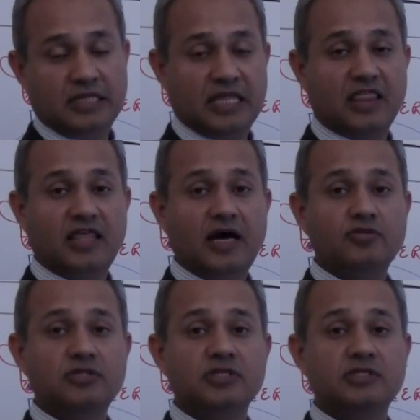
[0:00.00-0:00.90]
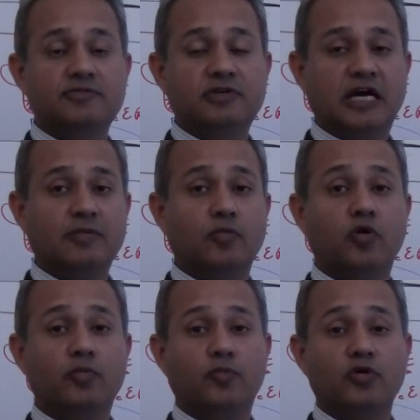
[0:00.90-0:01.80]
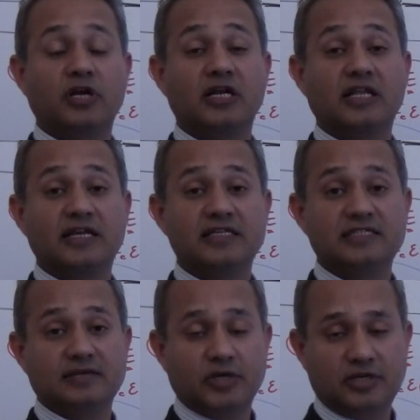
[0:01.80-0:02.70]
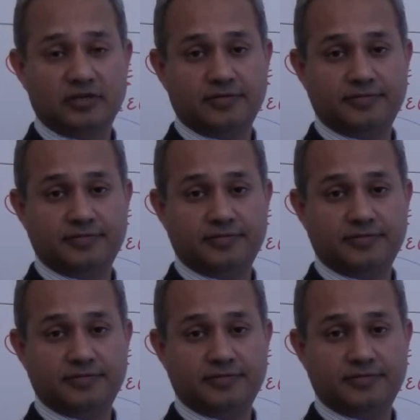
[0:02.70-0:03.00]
They're thousands of times more potent than histamine.